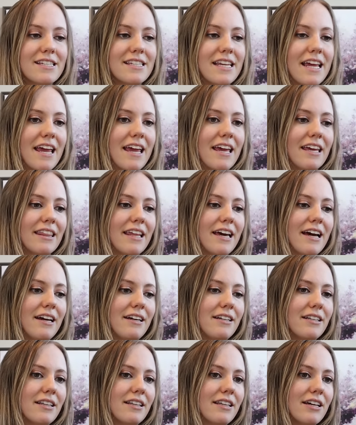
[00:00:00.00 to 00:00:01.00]
saying
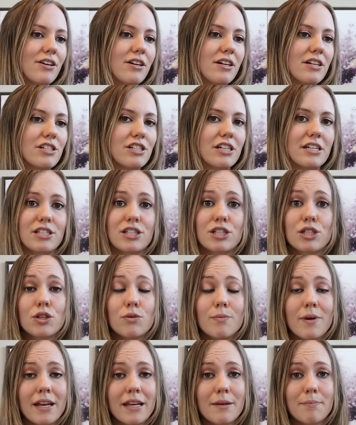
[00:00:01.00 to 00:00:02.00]
that there are just too
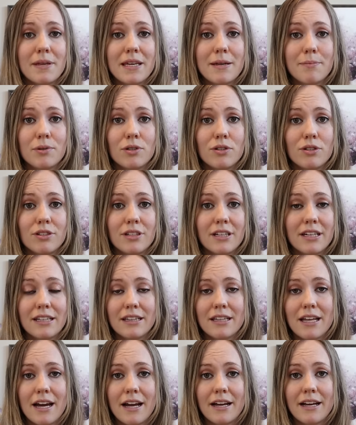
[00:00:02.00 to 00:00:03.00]
many people
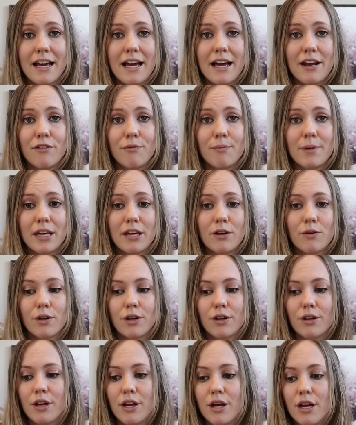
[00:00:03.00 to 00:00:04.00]
in line ahead of me or